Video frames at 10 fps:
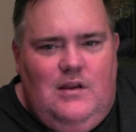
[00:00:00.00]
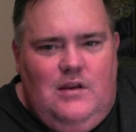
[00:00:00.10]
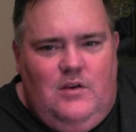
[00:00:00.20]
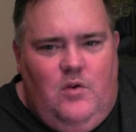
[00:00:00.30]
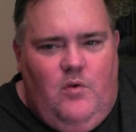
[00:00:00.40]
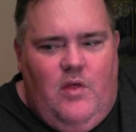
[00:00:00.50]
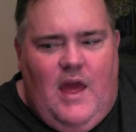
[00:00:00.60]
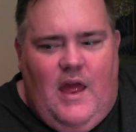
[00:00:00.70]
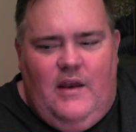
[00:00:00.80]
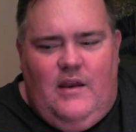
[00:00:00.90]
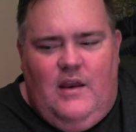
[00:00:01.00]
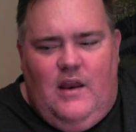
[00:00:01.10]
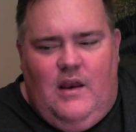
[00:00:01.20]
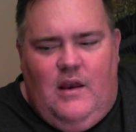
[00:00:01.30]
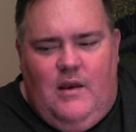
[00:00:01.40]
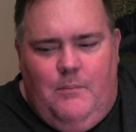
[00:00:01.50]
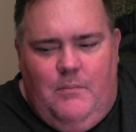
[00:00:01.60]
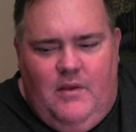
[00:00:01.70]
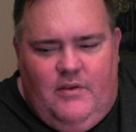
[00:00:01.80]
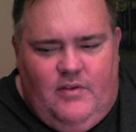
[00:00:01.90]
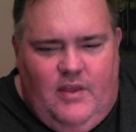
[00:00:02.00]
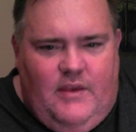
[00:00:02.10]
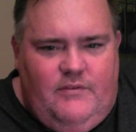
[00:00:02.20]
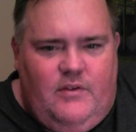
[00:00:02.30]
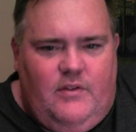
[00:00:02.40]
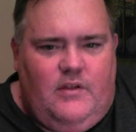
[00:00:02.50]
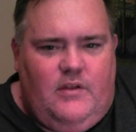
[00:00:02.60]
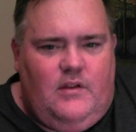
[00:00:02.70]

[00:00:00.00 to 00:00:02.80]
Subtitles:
do that and be a slave to the